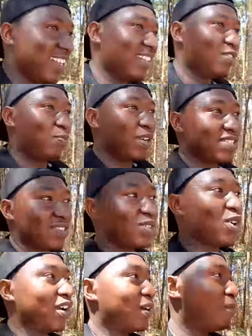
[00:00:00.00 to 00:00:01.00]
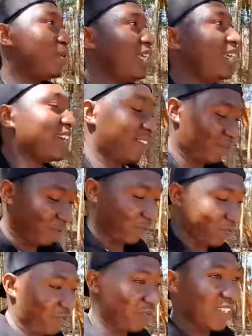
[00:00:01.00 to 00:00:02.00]
this place is gonna be
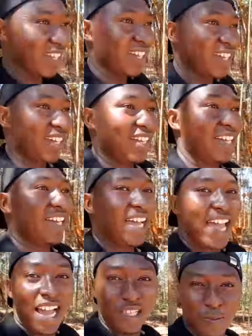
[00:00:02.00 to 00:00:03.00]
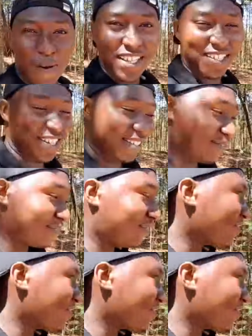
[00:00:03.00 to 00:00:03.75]
expensive,